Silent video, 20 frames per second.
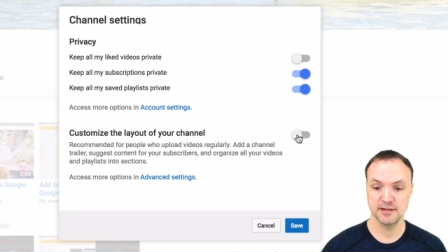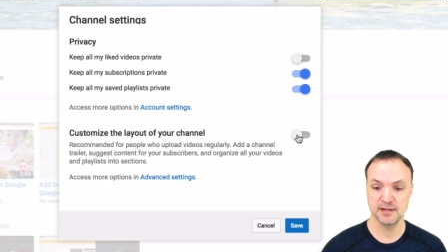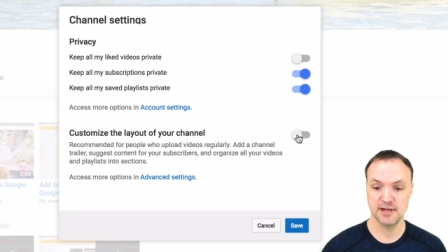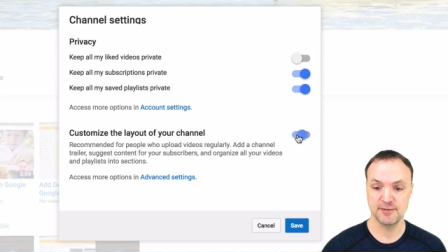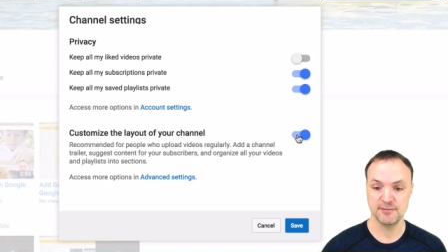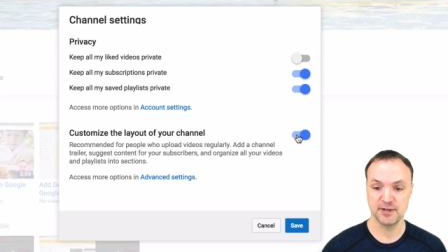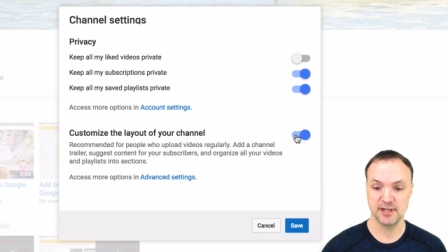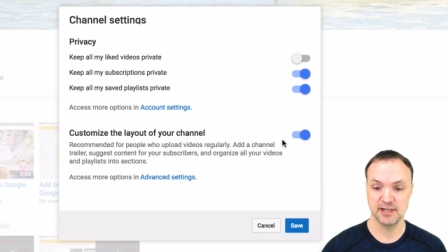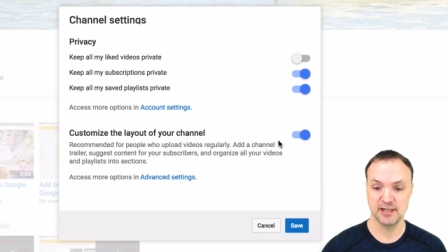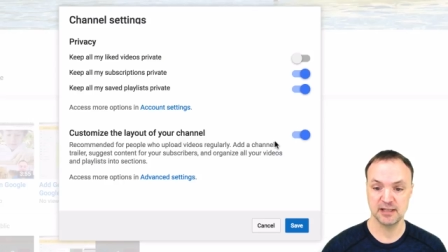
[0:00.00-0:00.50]
I'm
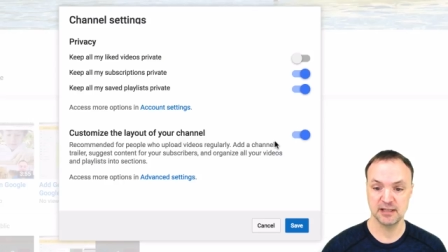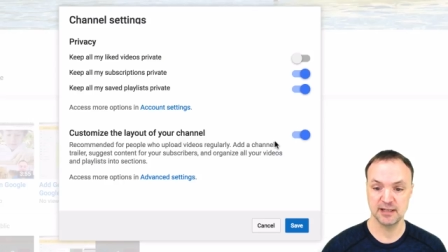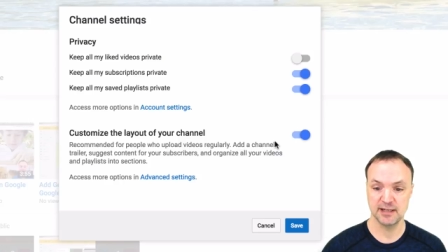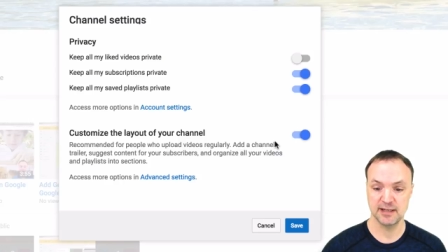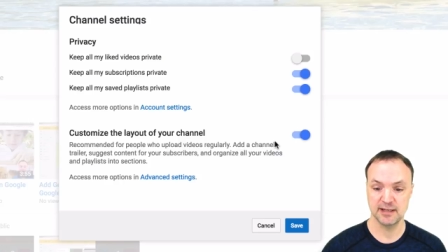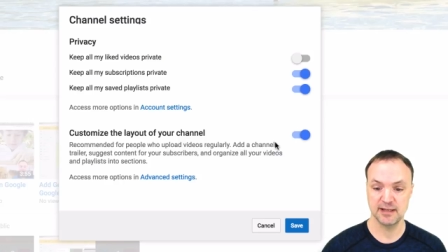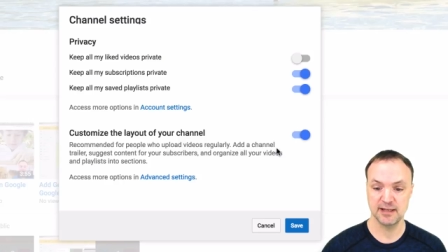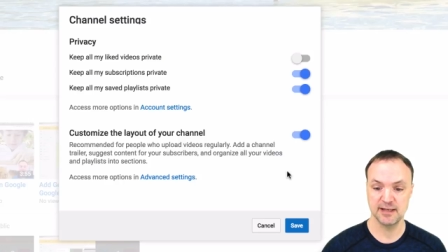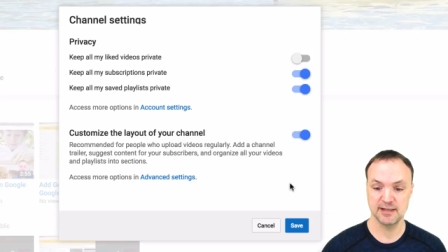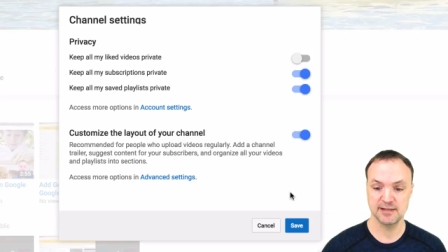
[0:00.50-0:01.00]
going to
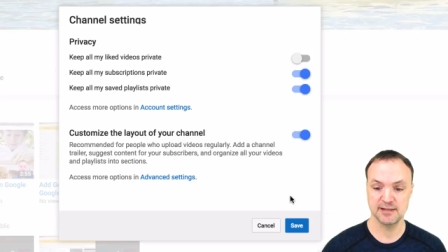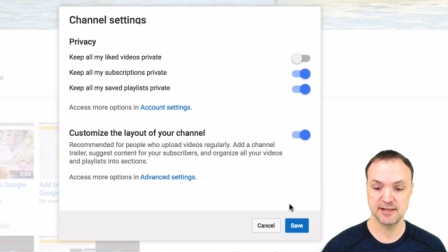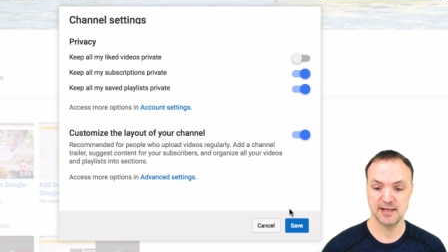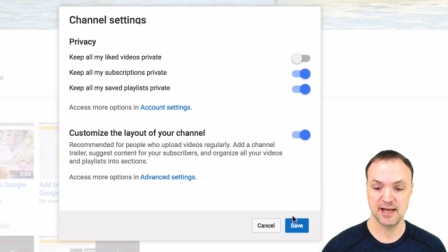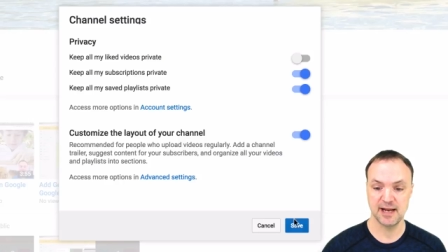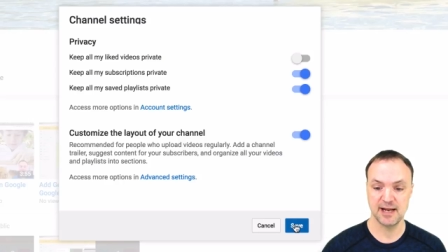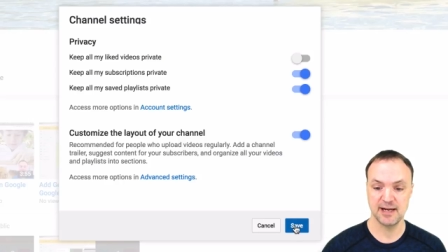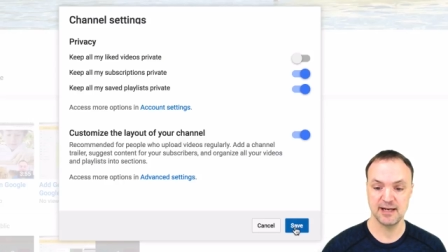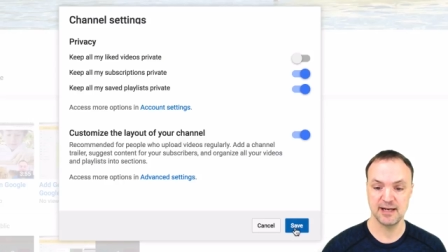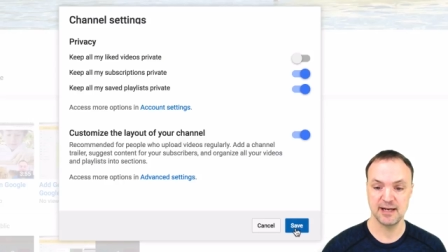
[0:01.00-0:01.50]
click this
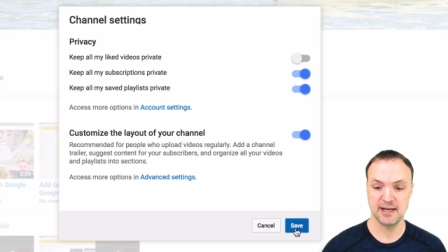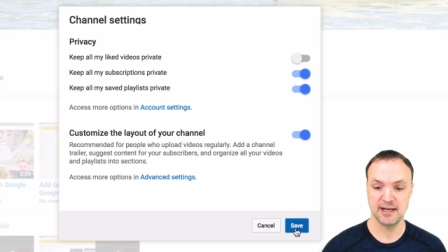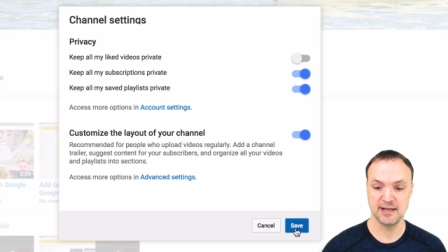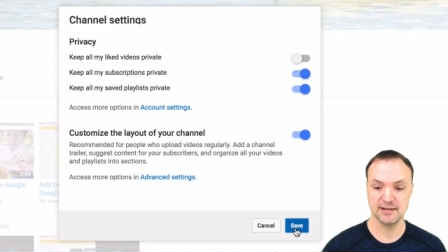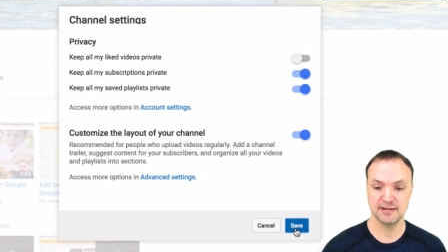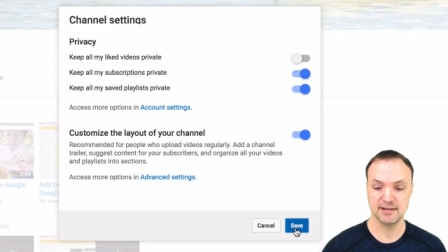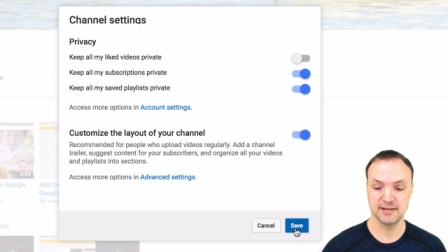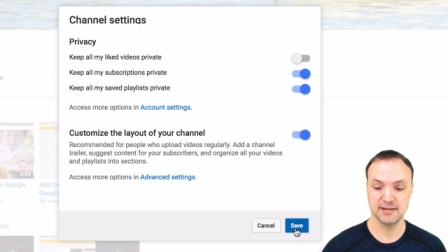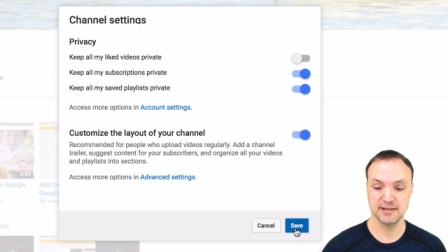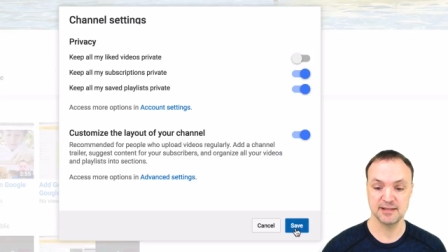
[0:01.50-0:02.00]
and
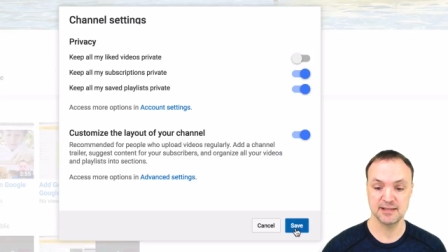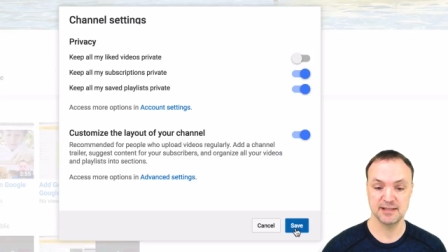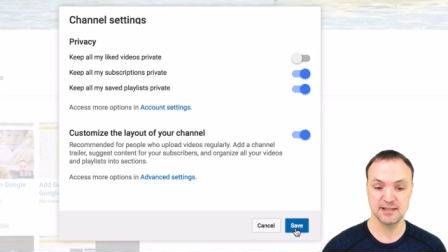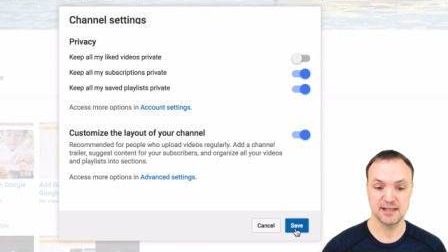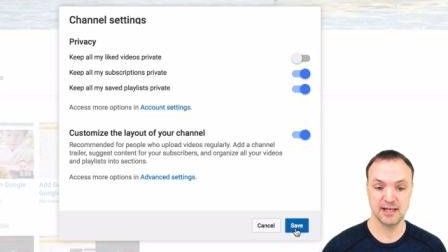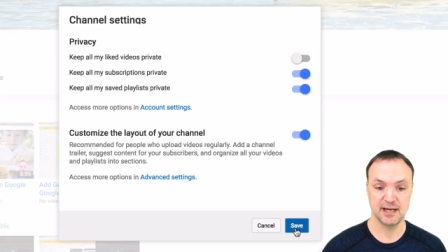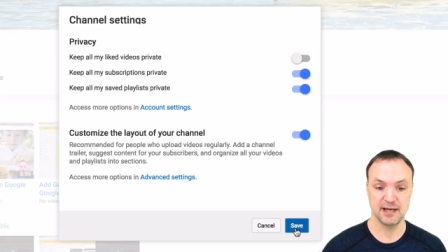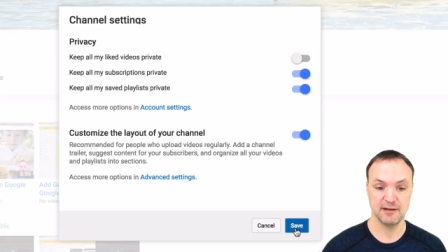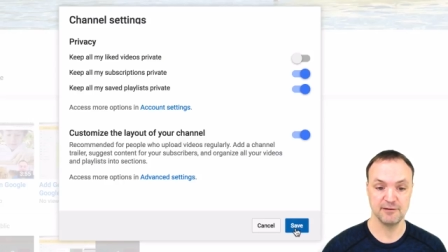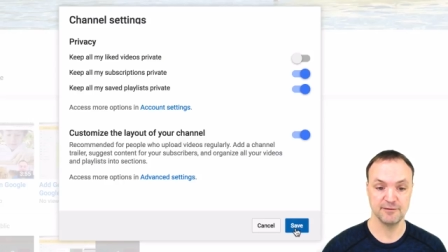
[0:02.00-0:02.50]
hit
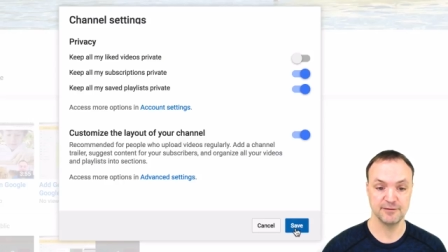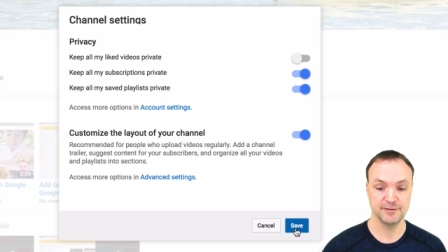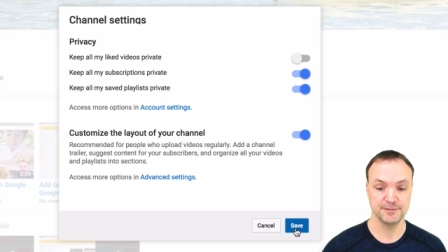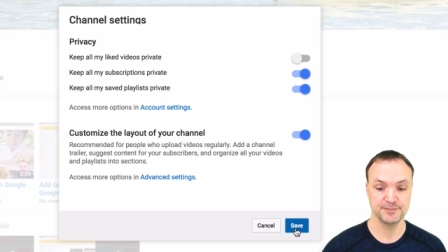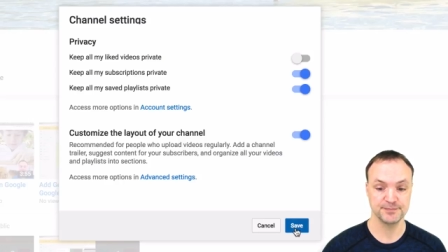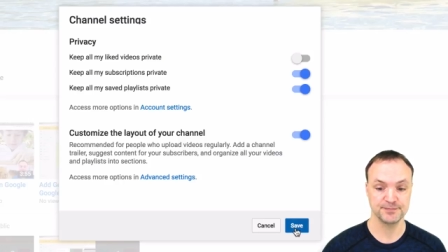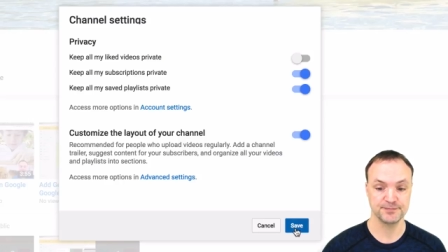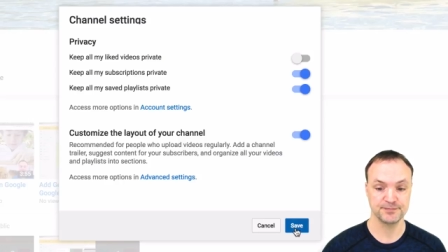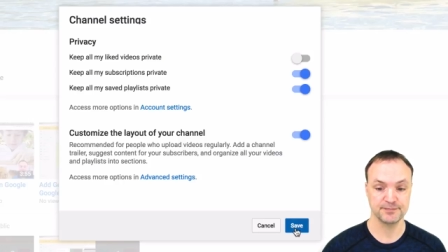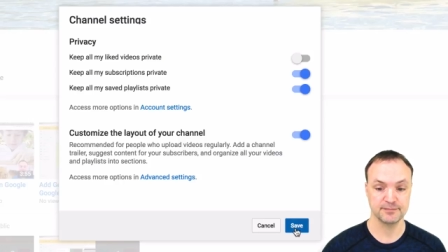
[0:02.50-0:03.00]
save.
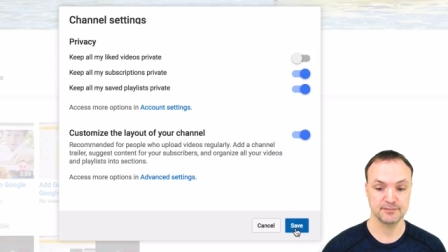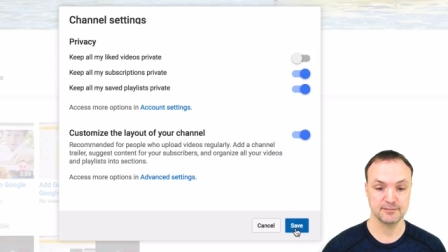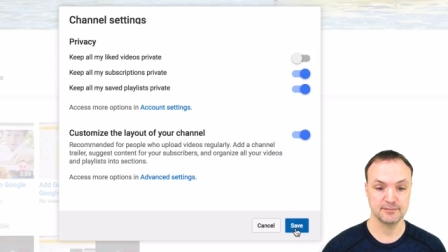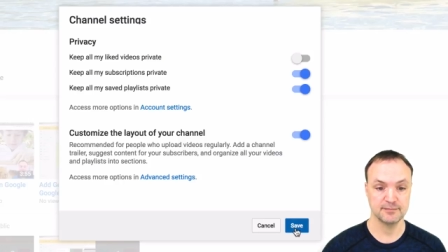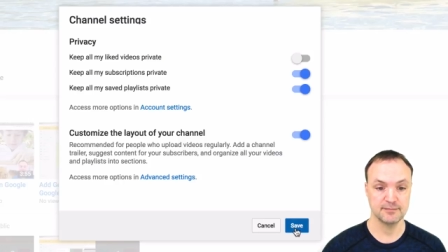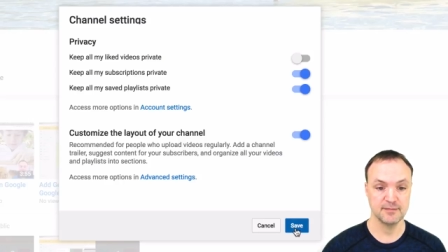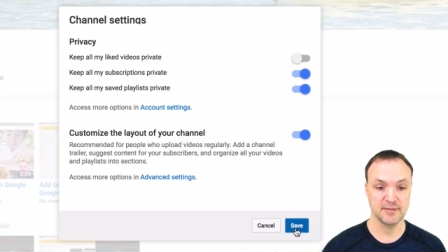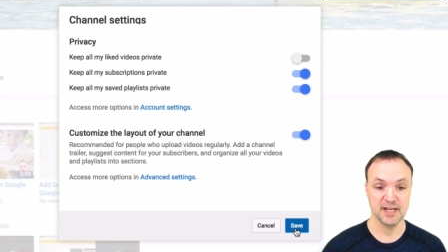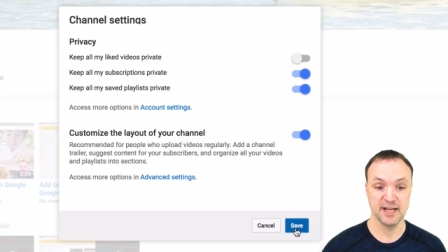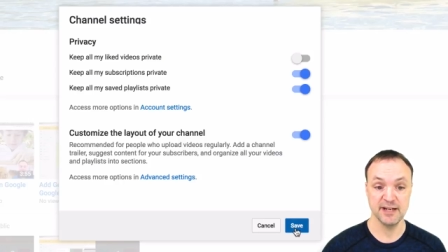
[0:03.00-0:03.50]

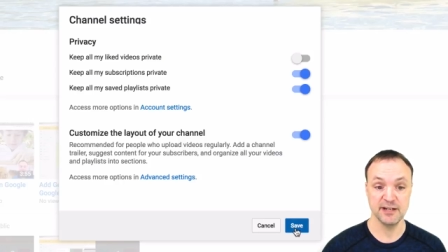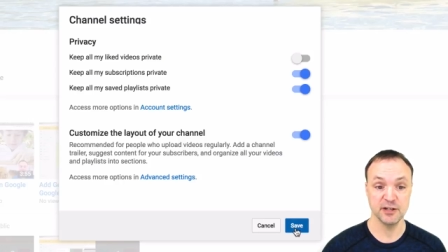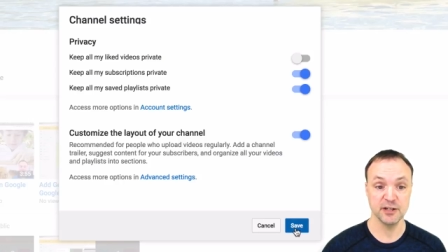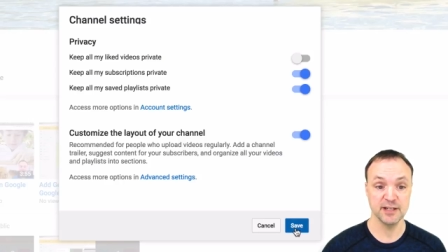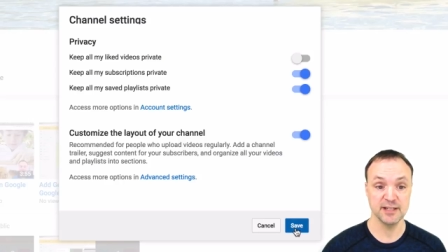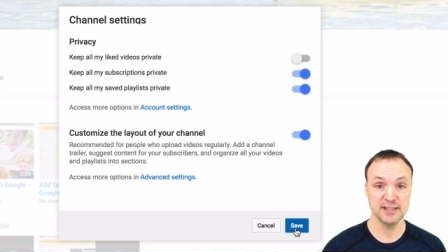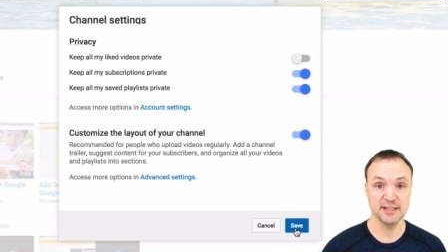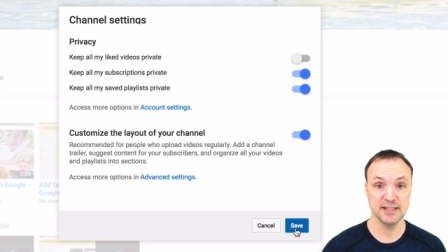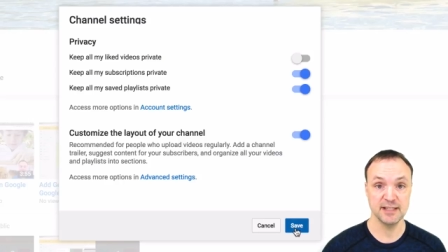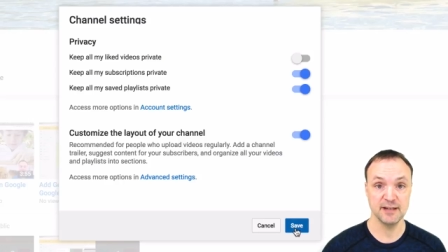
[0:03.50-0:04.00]
And you're going
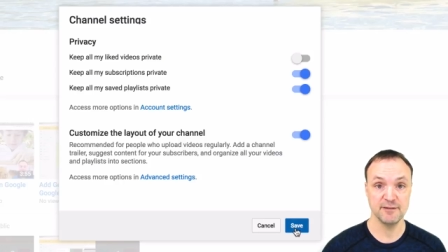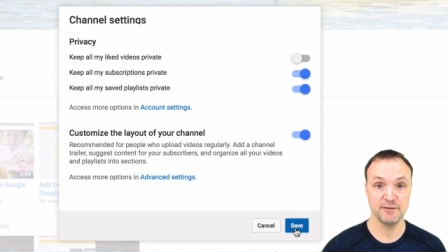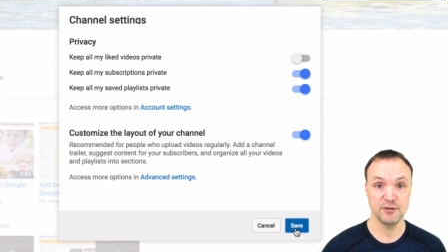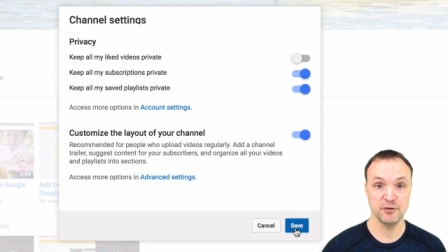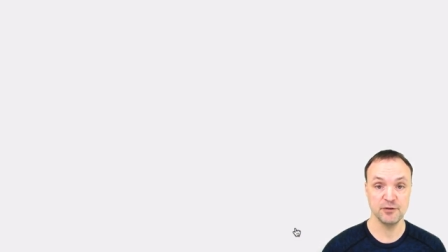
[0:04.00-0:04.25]
to see a few